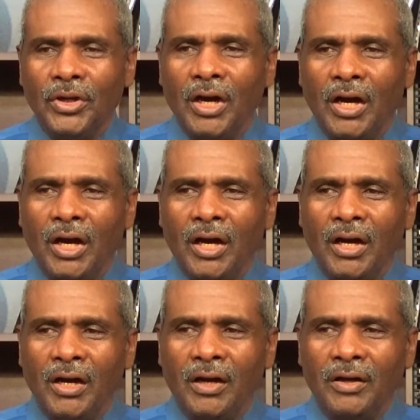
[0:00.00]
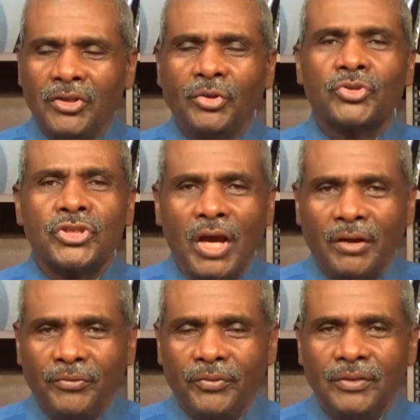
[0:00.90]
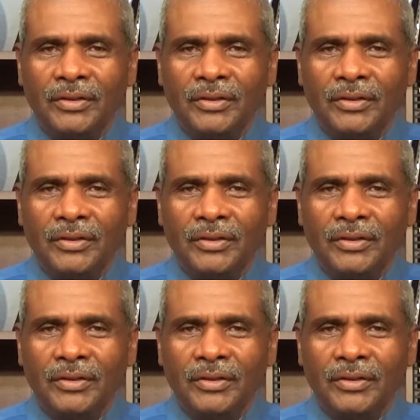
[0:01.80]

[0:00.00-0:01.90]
uh, yourself,